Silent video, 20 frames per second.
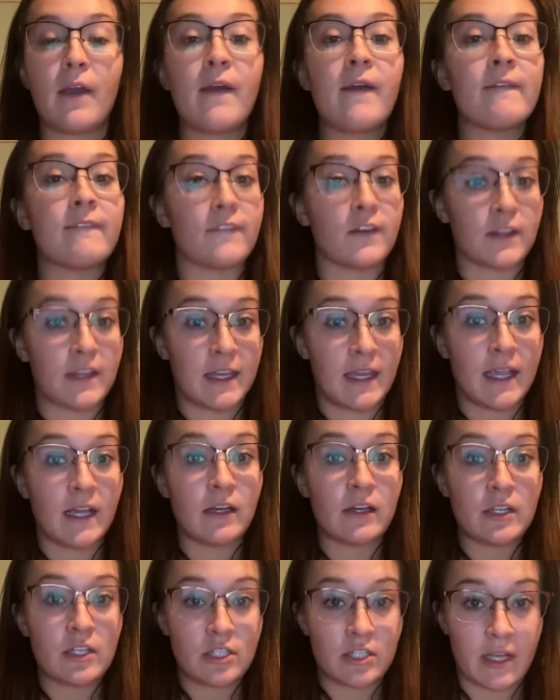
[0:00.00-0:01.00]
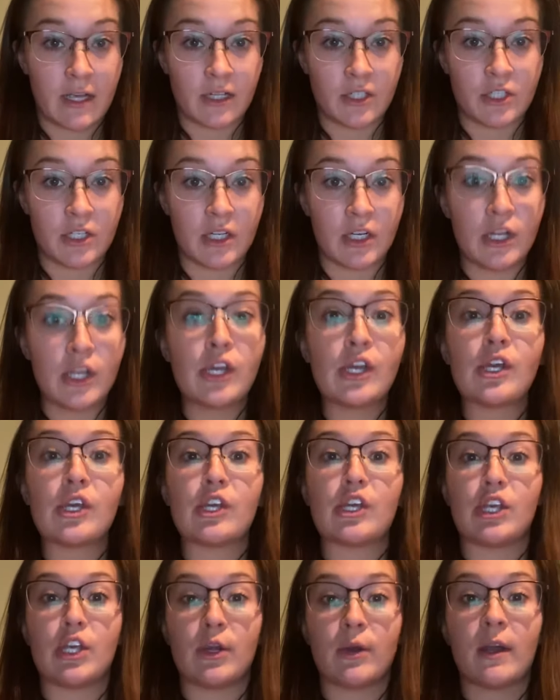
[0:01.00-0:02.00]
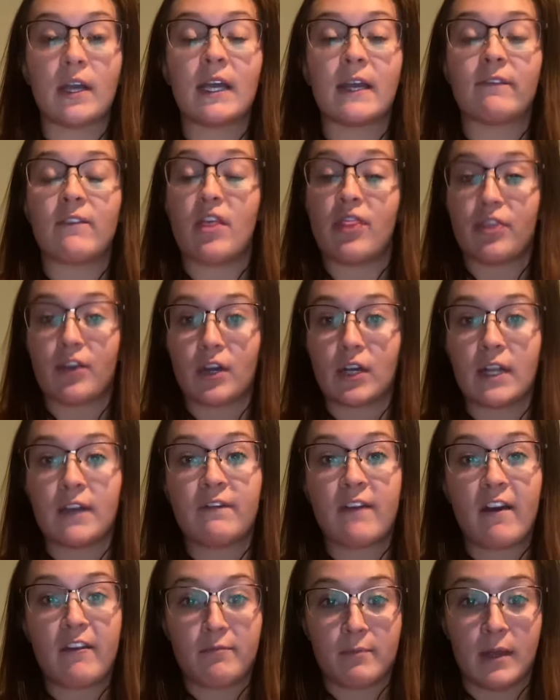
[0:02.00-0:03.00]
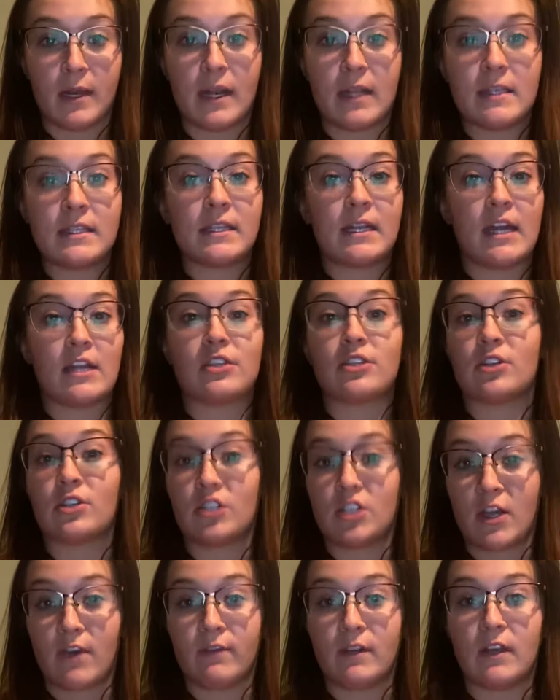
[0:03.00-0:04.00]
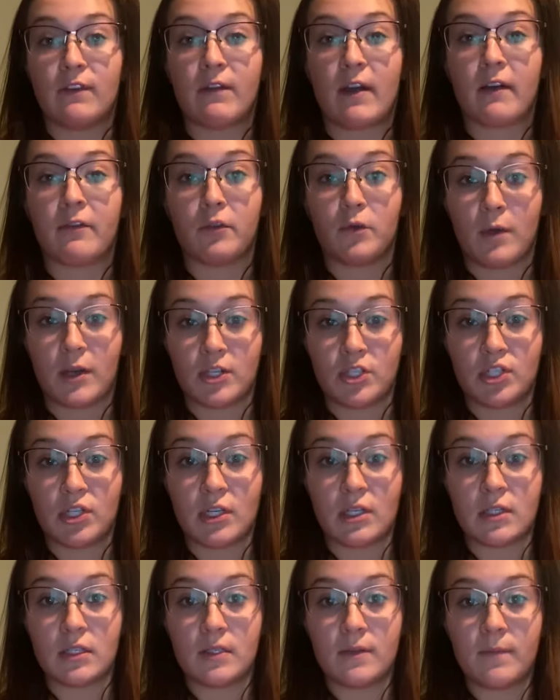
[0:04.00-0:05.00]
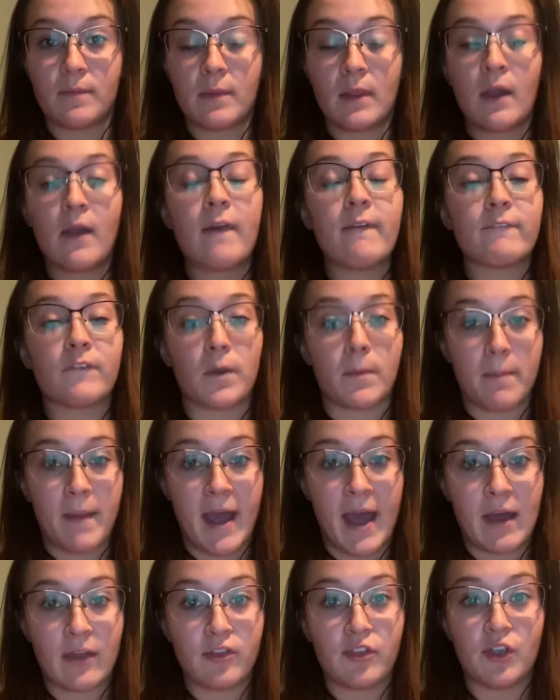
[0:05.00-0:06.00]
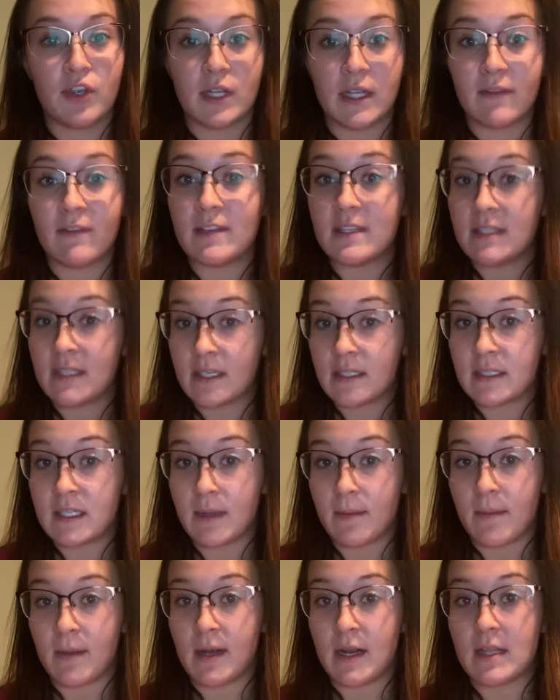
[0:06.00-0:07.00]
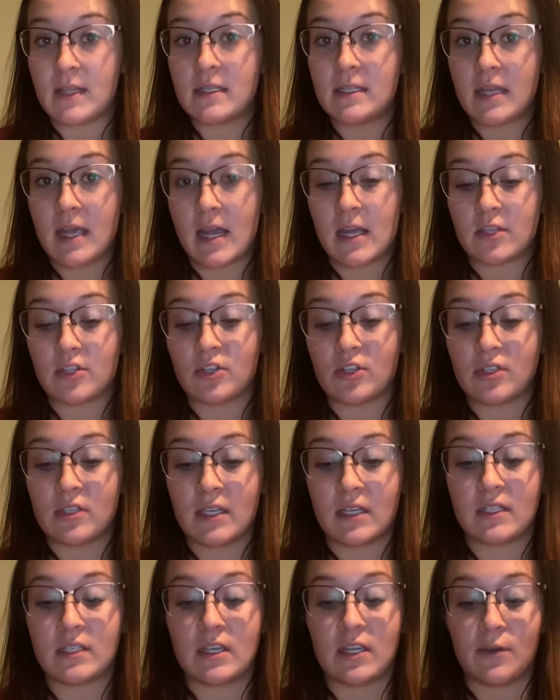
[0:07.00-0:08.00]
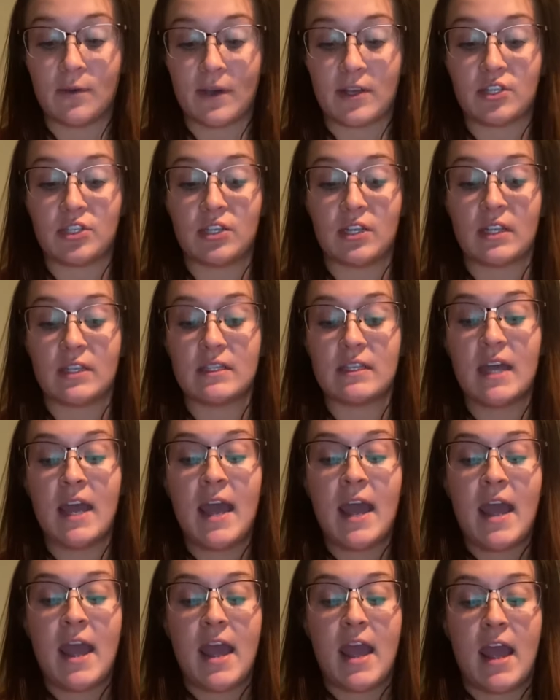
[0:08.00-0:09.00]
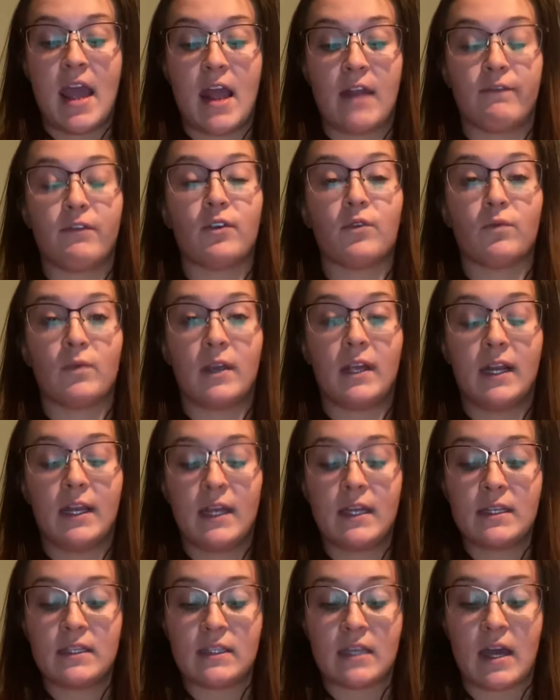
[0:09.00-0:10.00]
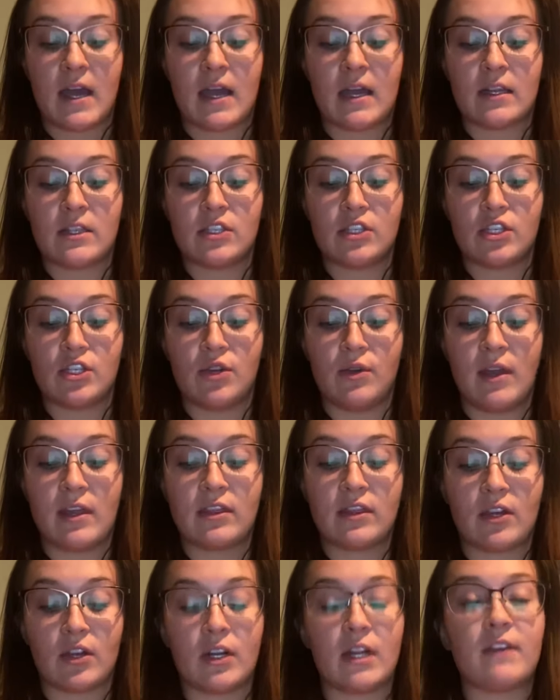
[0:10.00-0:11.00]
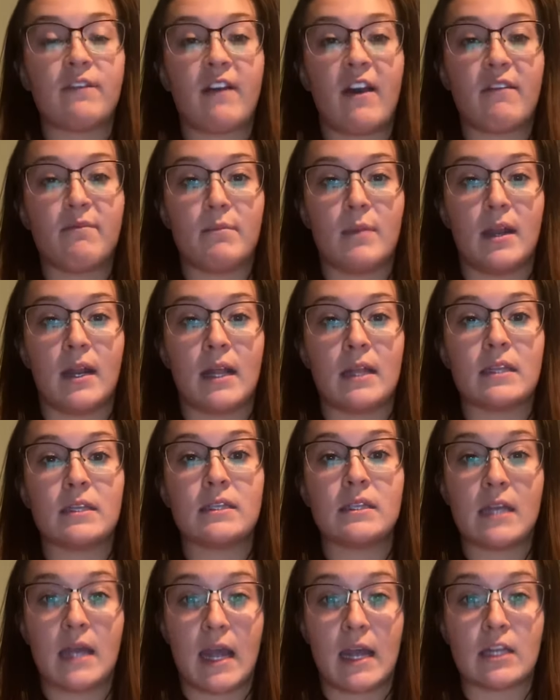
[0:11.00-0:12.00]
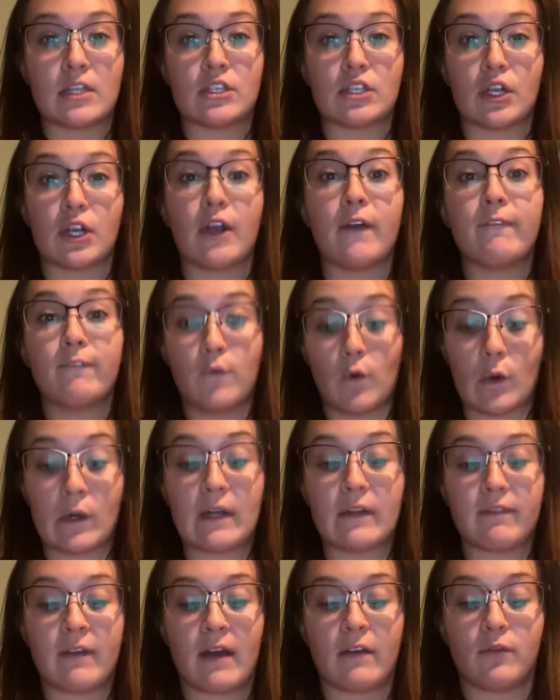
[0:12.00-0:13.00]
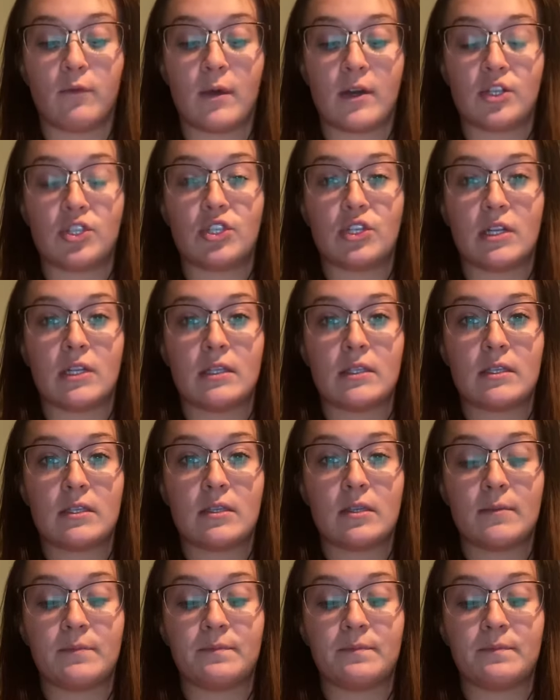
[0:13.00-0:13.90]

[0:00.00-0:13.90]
For the English section, you are given 35 minutes to answer 75 questions. For math, you're given 60 minutes to answer 60 questions, and for reading and science, you get 35 minutes to answer 45 questions.